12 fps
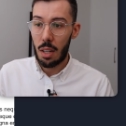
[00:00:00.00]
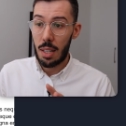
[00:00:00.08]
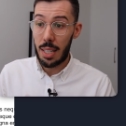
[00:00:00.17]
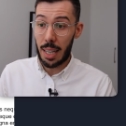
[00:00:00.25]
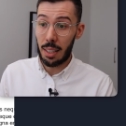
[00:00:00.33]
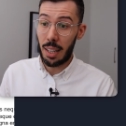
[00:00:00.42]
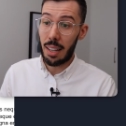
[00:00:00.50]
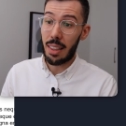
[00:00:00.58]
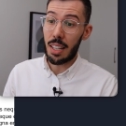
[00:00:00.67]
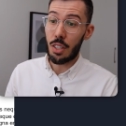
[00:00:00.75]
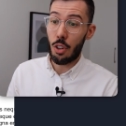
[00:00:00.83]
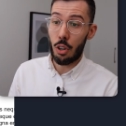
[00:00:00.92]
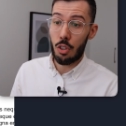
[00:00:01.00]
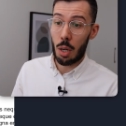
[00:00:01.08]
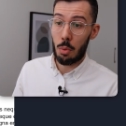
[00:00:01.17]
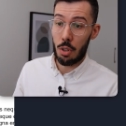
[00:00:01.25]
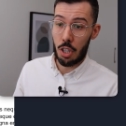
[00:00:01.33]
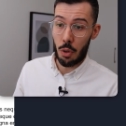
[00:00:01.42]
Secondly, there's no
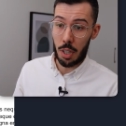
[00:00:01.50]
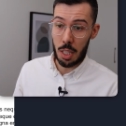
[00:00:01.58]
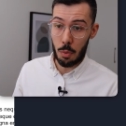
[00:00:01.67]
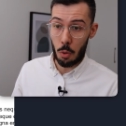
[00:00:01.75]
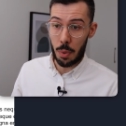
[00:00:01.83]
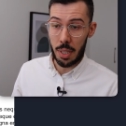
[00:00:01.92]
trouble showing small